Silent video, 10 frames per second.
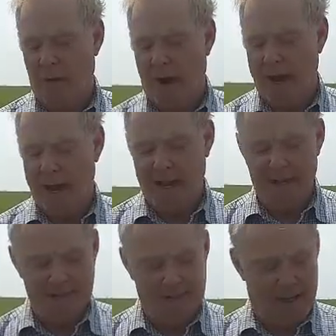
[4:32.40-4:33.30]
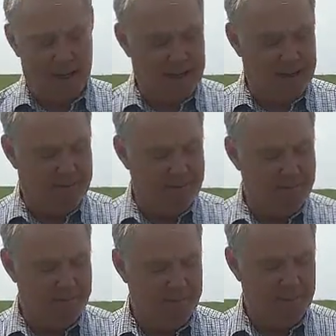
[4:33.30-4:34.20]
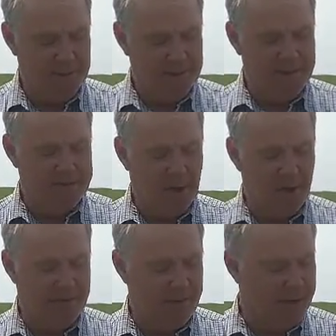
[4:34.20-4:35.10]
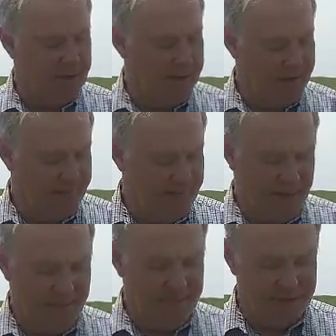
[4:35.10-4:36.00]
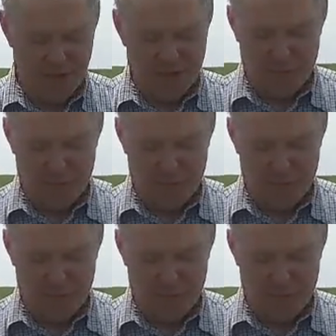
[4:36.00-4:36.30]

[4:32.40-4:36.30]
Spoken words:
rye has gives off I'm not sure